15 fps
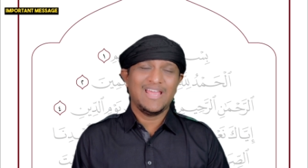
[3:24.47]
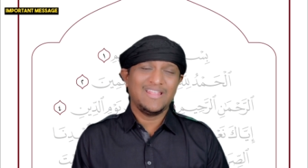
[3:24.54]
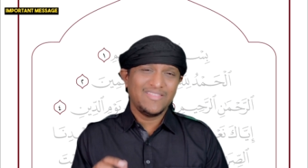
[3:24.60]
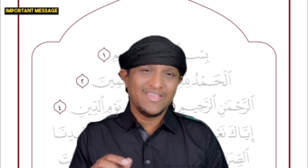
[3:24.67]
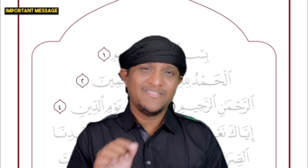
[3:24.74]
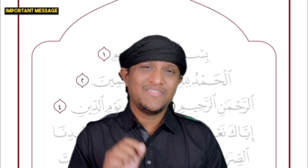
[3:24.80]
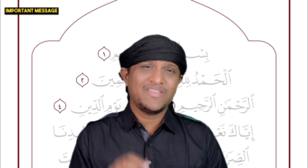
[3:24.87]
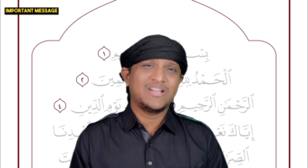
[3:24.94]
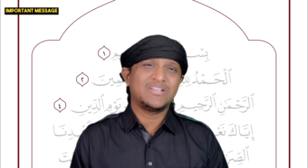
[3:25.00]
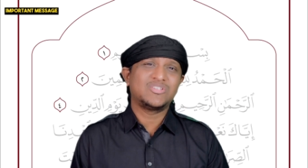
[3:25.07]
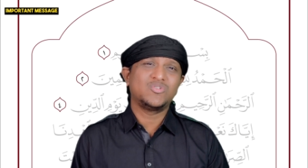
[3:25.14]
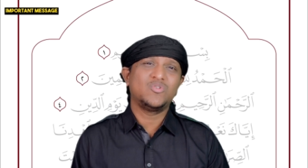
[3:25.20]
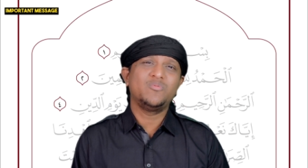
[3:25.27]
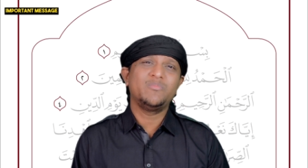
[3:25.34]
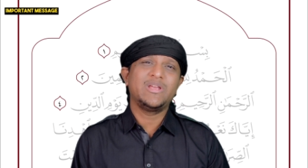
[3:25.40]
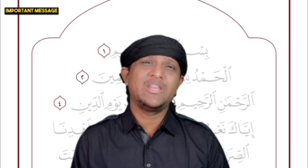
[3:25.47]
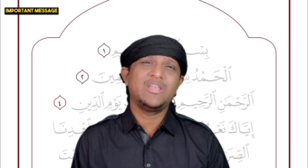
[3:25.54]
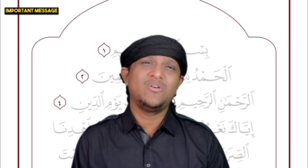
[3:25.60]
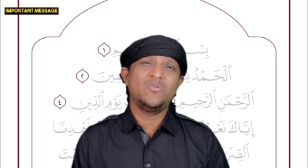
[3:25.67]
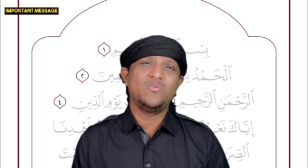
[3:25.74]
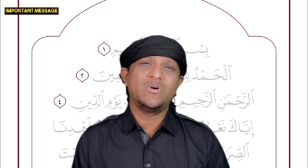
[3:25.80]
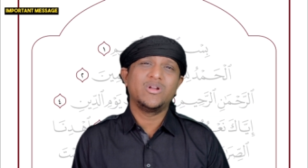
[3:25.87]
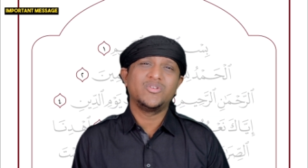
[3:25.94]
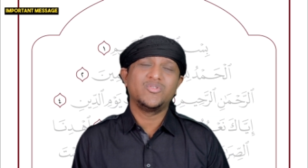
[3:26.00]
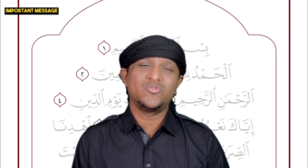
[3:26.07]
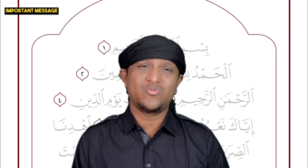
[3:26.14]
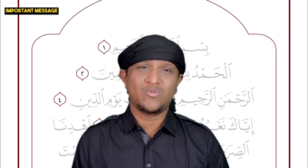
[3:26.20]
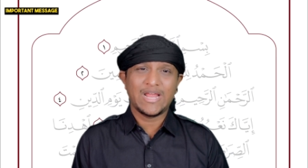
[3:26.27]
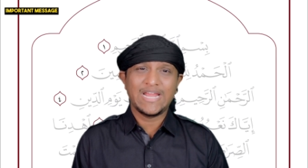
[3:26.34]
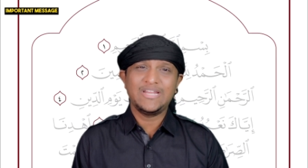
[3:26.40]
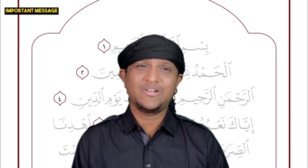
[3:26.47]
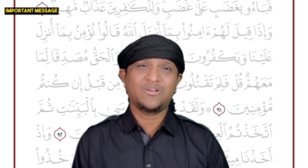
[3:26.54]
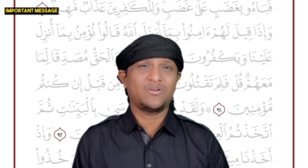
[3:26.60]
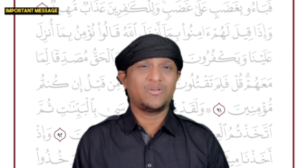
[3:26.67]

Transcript: And then there are so many who want to write